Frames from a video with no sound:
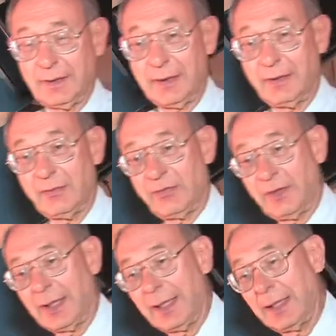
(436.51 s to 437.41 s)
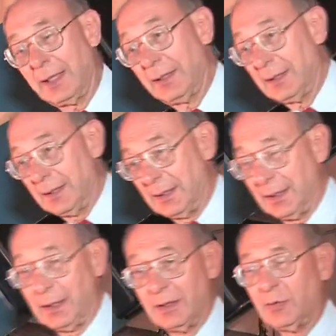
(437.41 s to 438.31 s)
is a
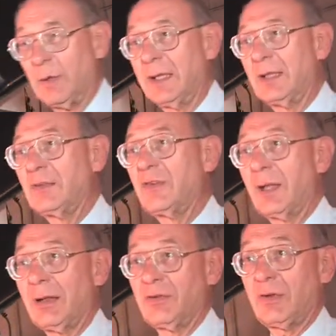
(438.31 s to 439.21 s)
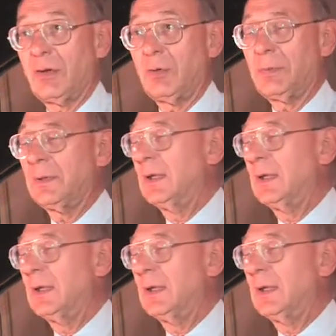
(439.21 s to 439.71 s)
20-inch telescope.